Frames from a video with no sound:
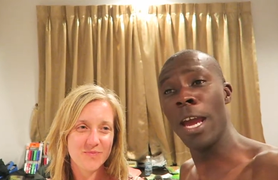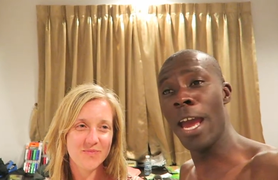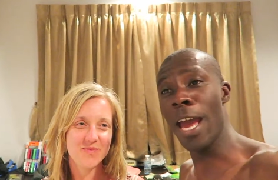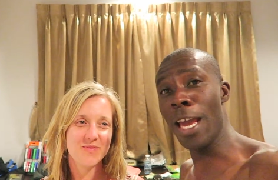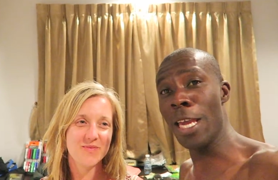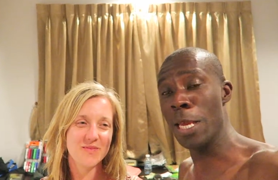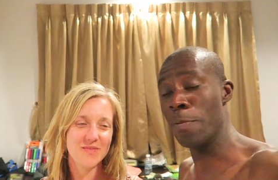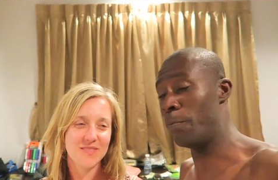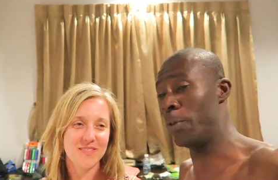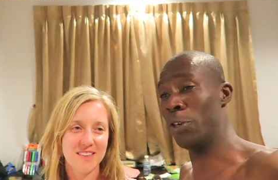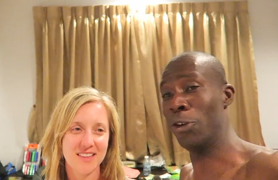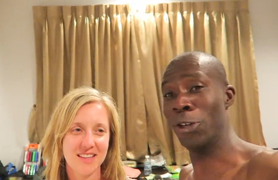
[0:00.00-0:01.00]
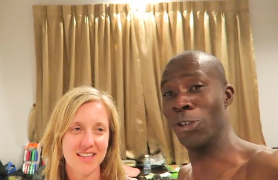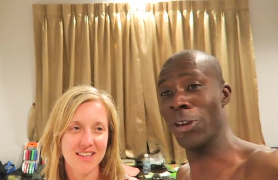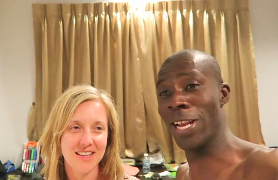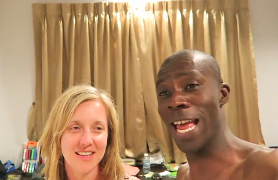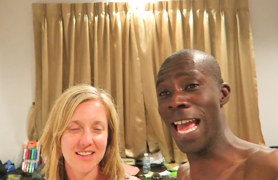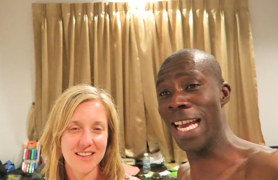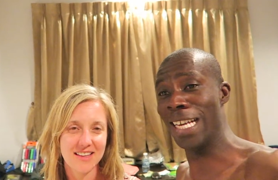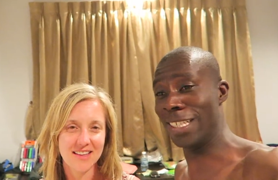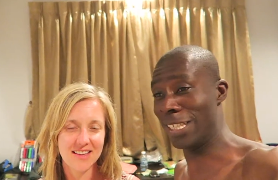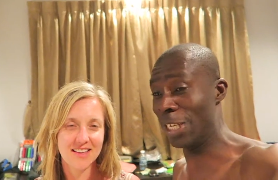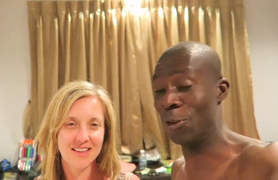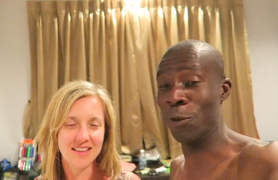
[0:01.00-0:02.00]
Speaker 1: hey, pee on your legs.
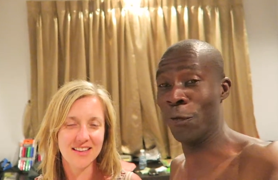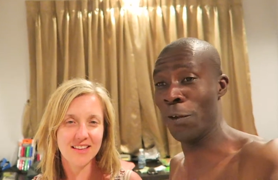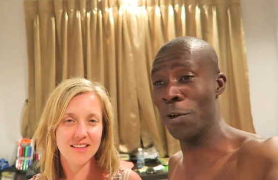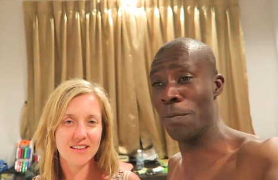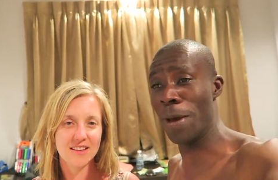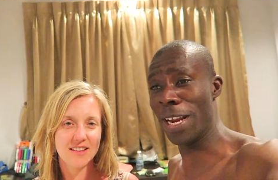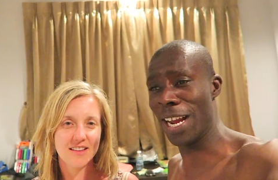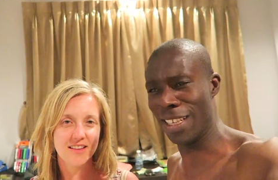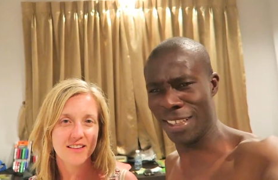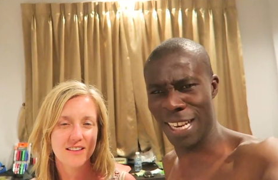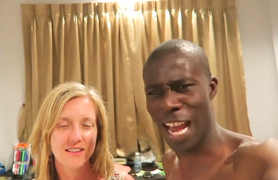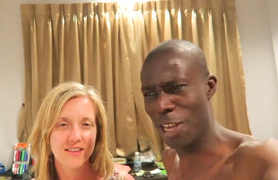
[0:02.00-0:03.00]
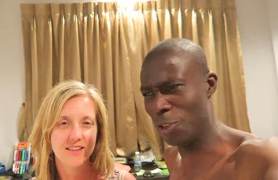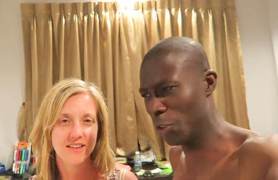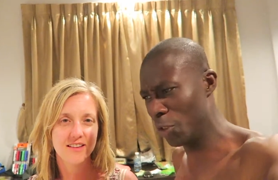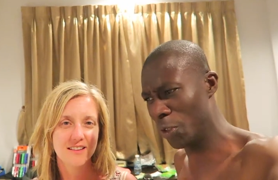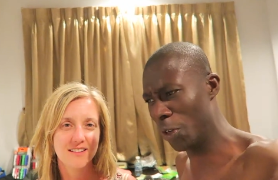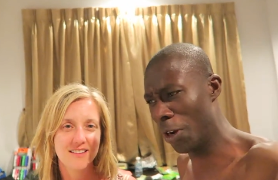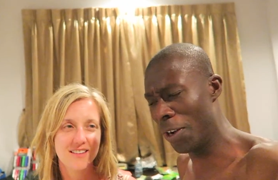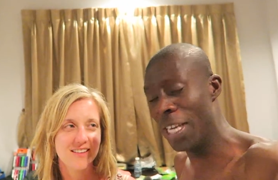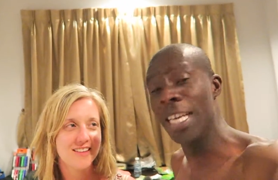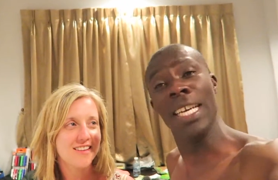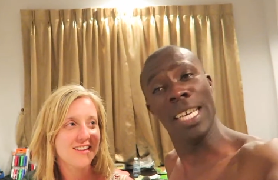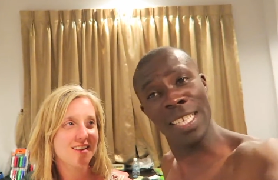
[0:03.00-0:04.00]
It'll feel better. I said, are you sure?
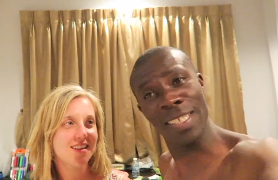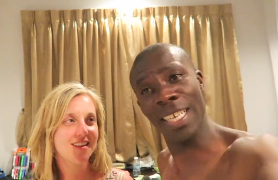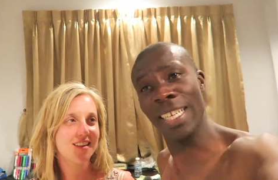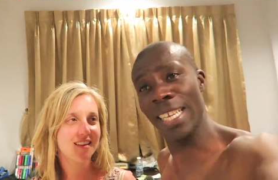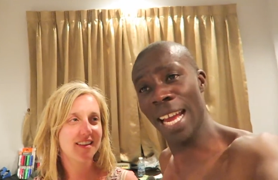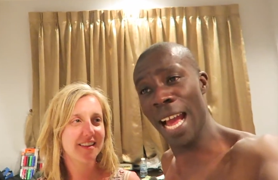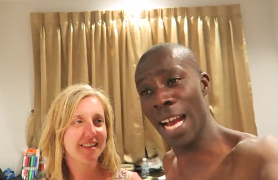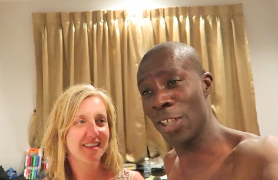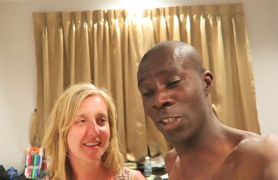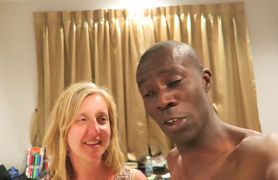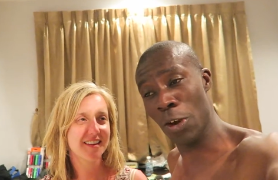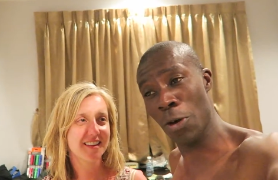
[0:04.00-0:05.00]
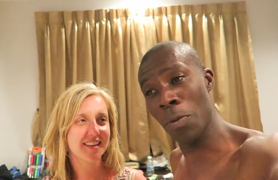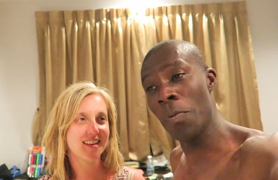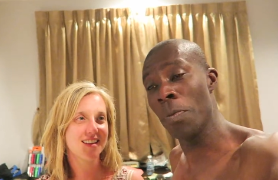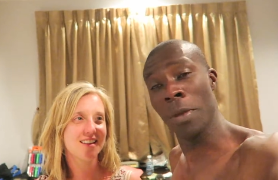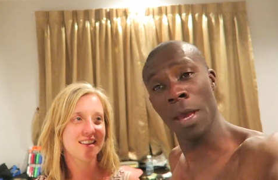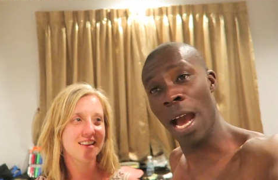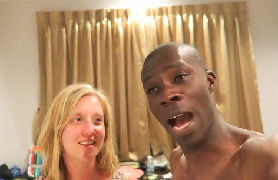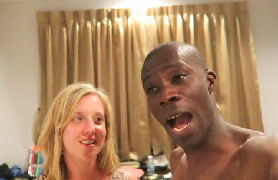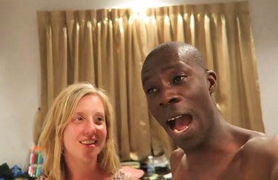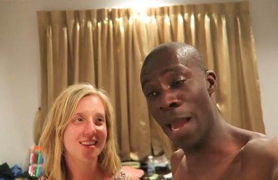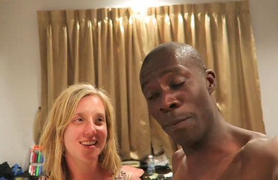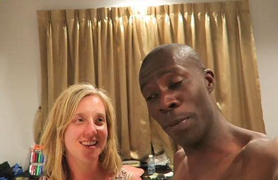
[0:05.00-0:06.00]
He said, yeah. So
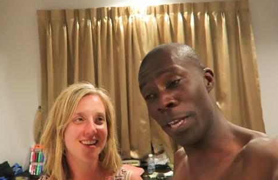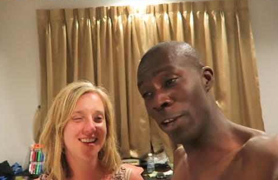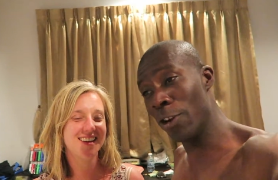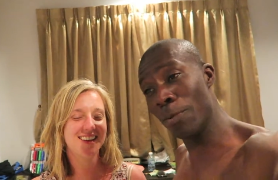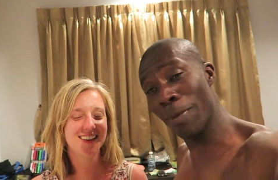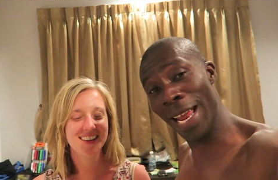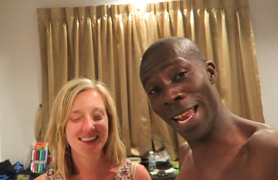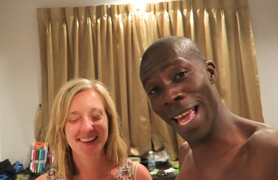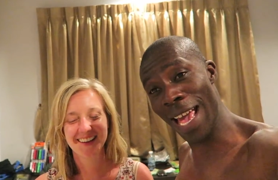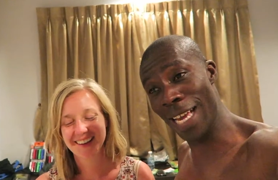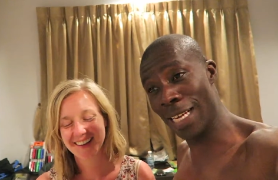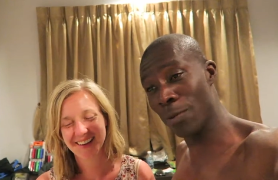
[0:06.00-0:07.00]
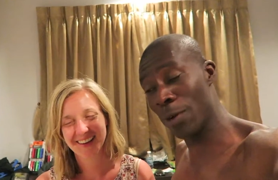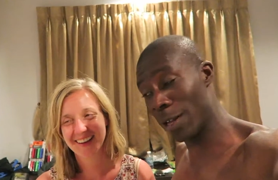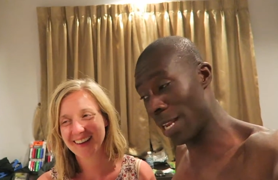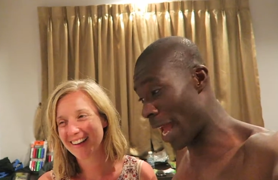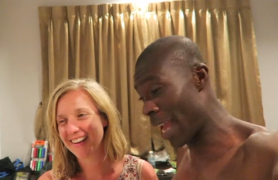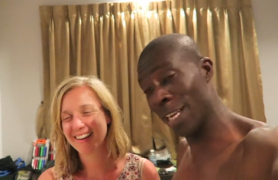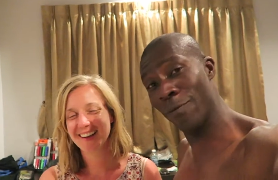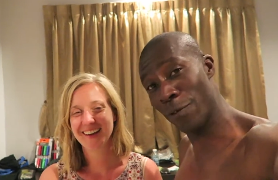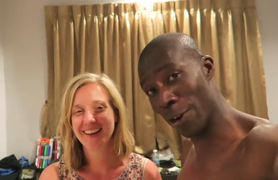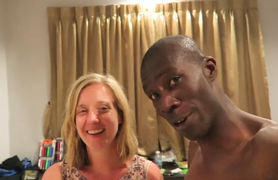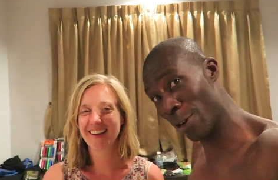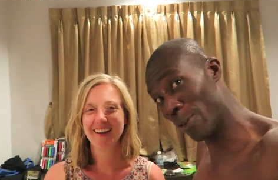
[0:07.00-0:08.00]
I peed on my leg. Well, I had
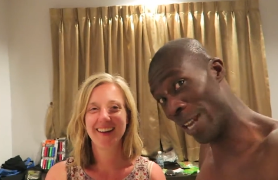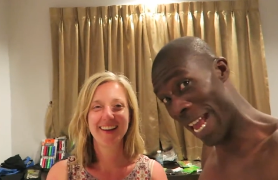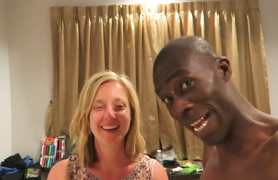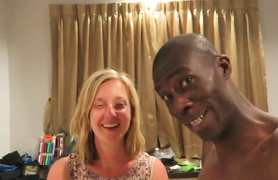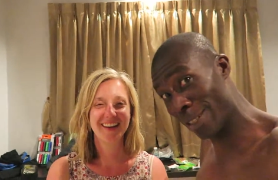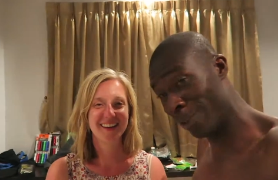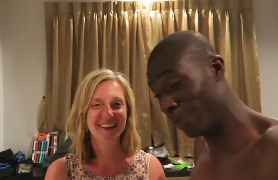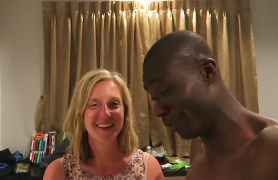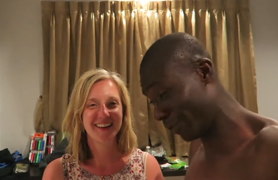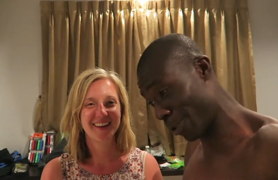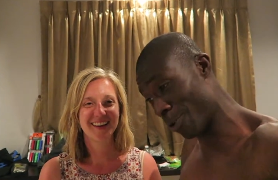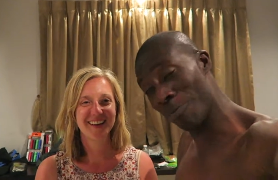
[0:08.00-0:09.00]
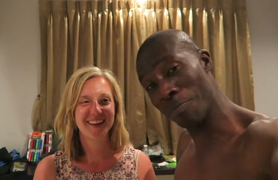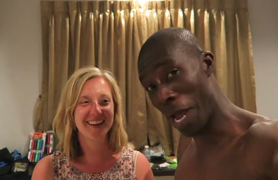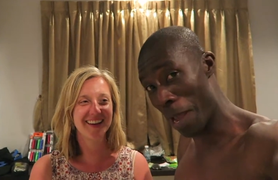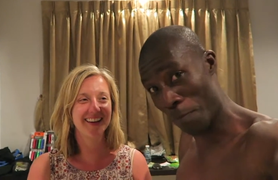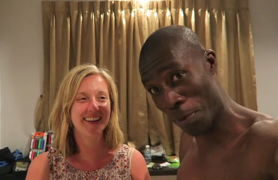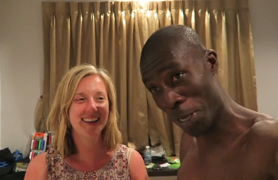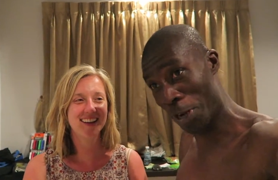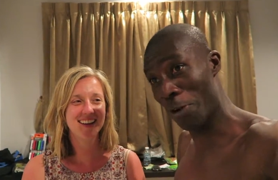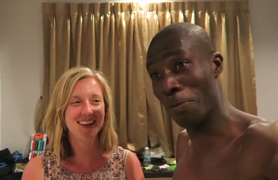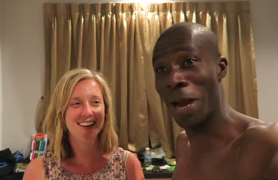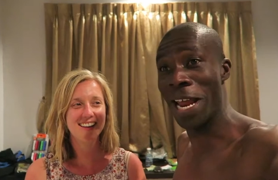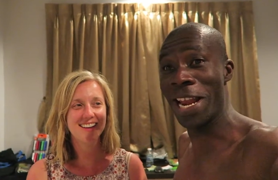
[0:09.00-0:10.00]
very good angle. So I peed on
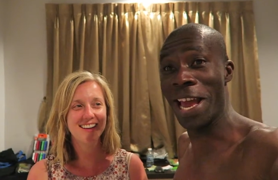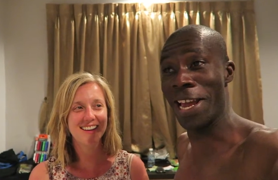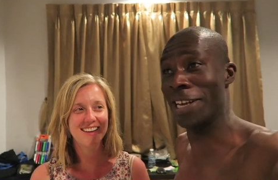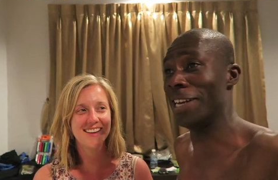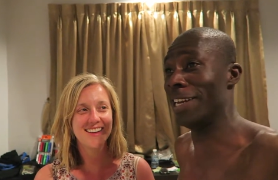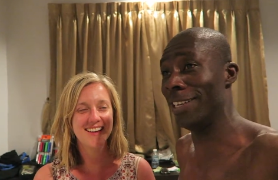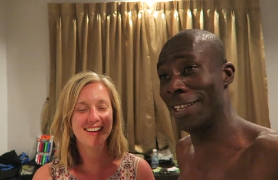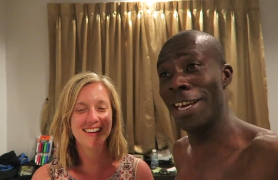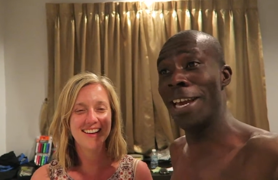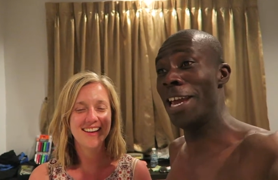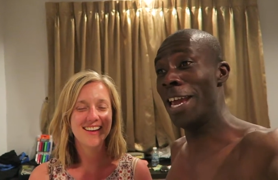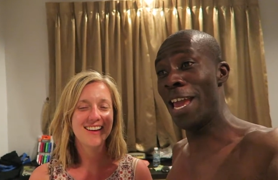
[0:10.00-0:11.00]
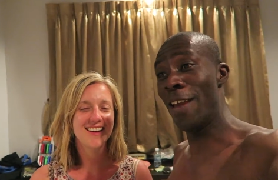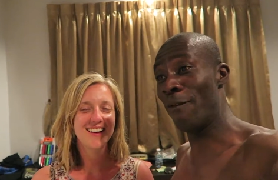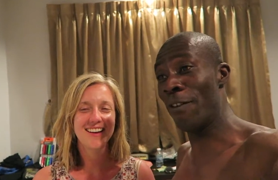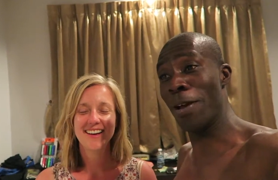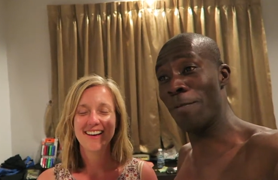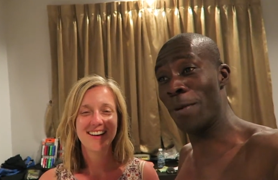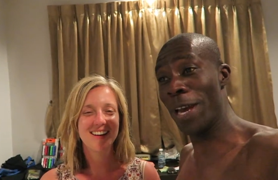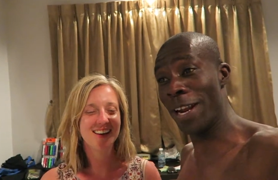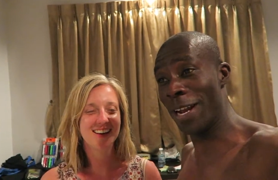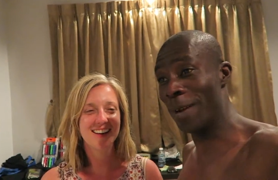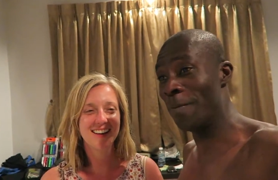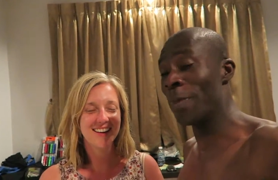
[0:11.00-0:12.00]
my leg and it felt
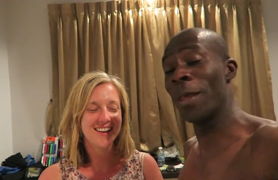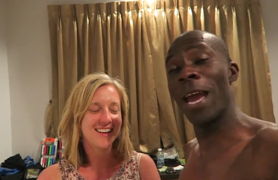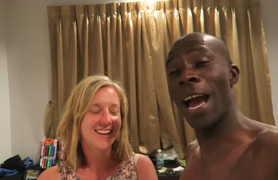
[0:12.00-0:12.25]
better.